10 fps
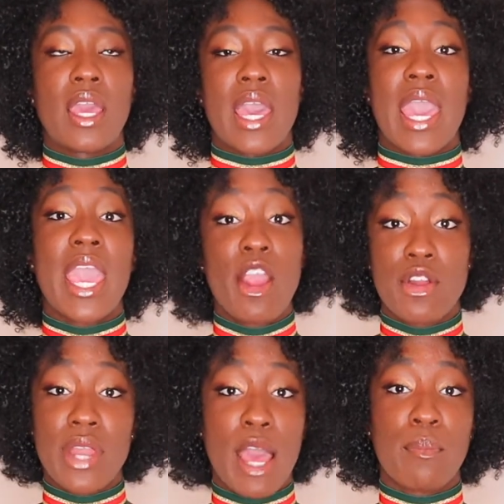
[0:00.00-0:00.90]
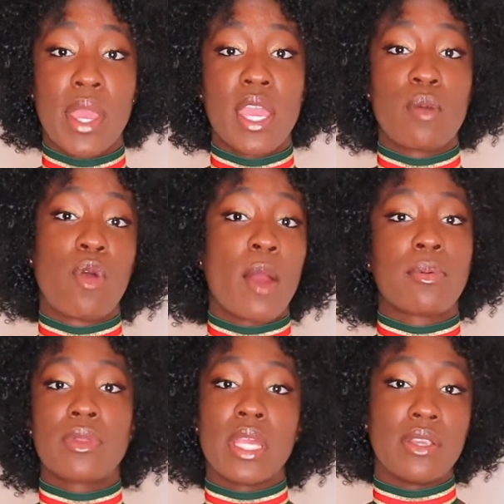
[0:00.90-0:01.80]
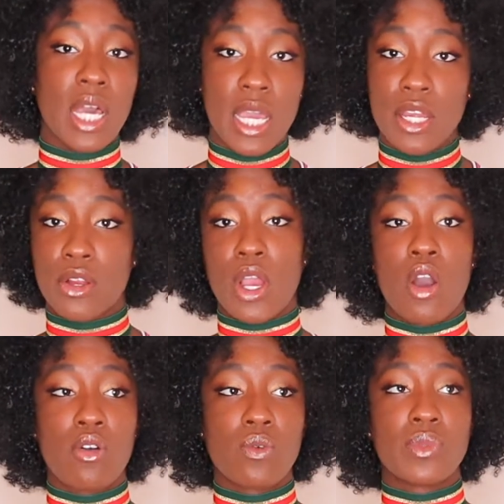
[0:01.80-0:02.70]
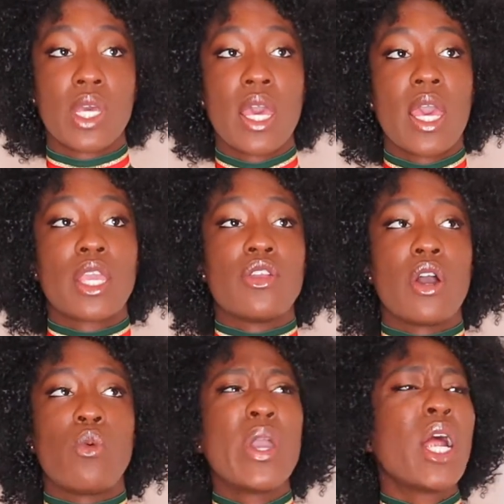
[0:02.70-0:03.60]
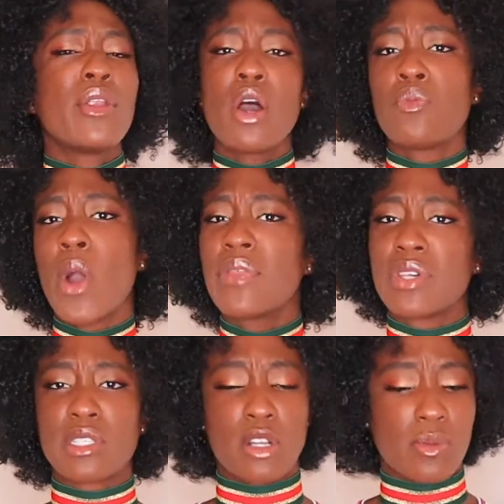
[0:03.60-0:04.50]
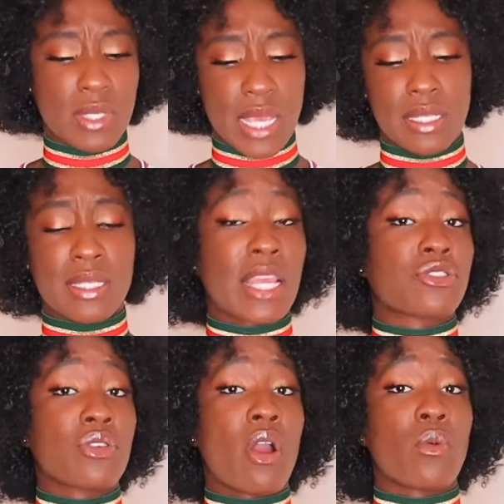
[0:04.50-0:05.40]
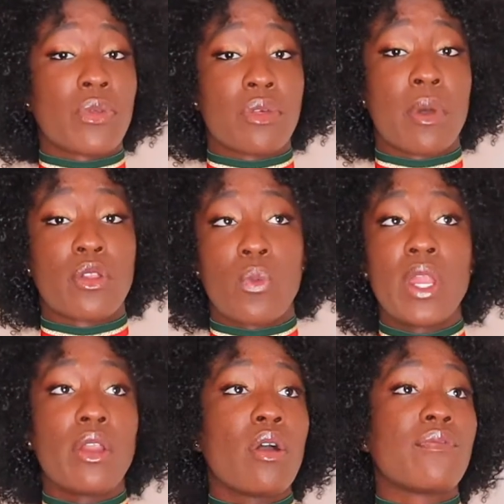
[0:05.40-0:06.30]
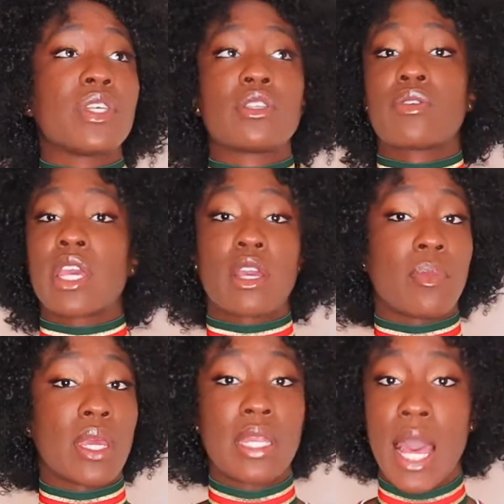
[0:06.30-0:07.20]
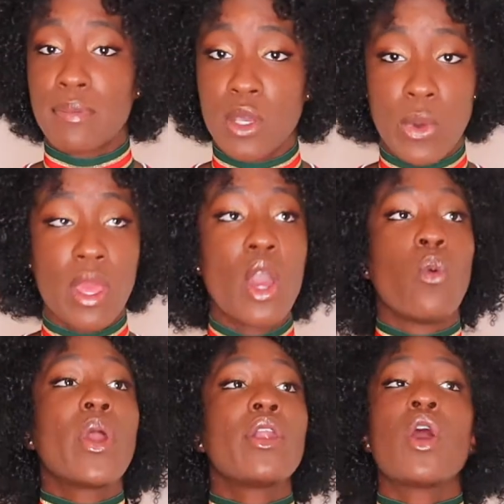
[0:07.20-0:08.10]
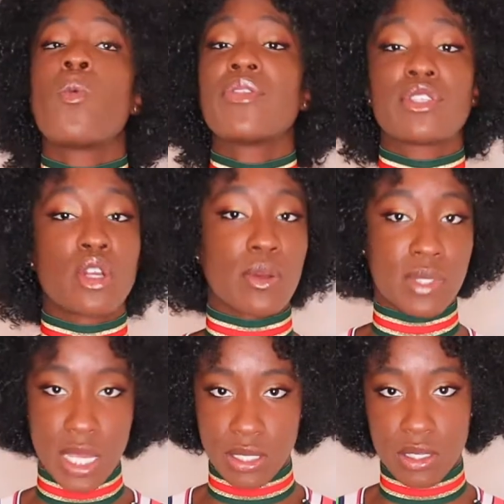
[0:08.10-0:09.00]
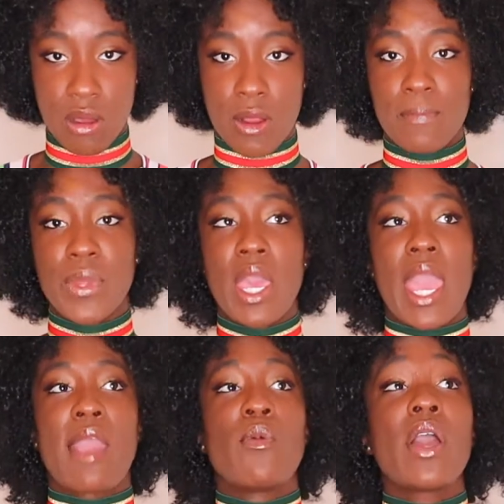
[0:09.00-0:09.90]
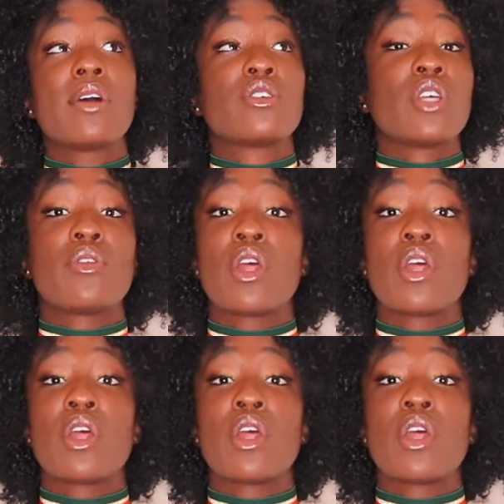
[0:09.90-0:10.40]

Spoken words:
hair not being properly done or combed. We don't know what the circumstances actually are with the mother. We don't know if this little kid could be adopted. We don't know what the circumstances are. And we also don't